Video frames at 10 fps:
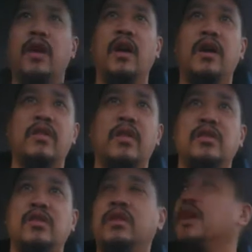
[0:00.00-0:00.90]
God is
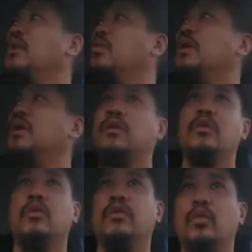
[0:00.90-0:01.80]
that you get what
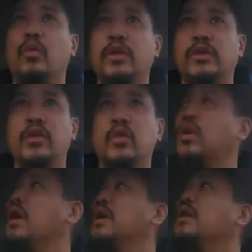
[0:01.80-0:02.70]
you what you
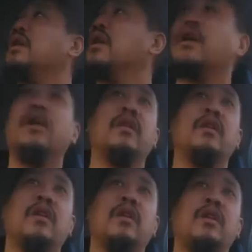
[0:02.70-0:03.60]
want
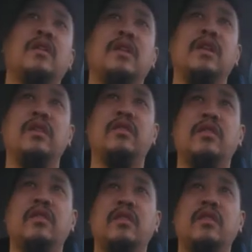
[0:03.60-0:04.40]
and leave